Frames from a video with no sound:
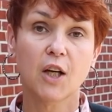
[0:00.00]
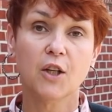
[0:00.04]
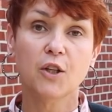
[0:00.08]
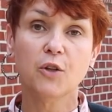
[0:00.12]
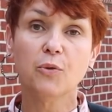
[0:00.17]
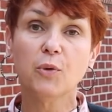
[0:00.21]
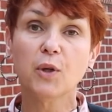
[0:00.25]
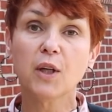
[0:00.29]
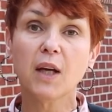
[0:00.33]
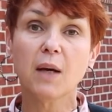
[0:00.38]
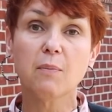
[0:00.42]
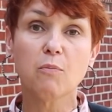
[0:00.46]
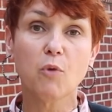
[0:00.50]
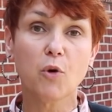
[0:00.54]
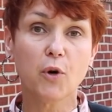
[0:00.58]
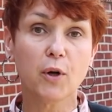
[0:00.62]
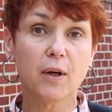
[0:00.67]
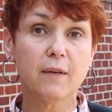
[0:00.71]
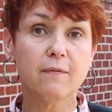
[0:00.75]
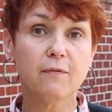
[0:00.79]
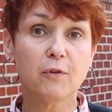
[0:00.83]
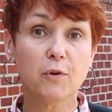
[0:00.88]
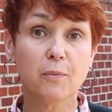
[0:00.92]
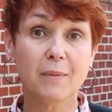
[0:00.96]
You will get
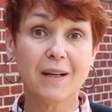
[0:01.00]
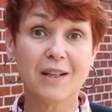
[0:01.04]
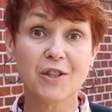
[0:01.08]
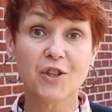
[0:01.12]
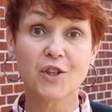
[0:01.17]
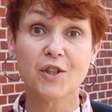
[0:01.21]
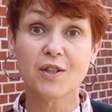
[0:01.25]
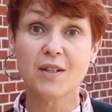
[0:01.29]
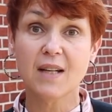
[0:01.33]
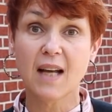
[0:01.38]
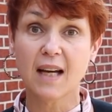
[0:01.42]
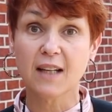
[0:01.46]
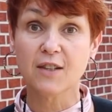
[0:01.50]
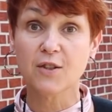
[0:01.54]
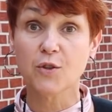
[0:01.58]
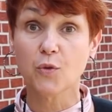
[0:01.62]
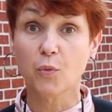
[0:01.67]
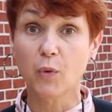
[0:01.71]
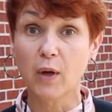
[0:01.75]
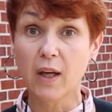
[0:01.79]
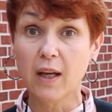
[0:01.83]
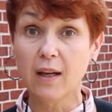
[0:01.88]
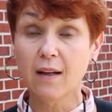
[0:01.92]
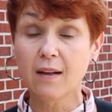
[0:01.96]
more information next
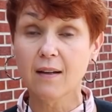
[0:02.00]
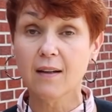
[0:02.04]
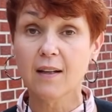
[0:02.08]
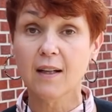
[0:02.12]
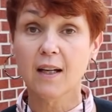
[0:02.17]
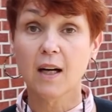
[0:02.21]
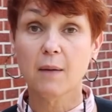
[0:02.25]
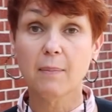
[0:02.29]
week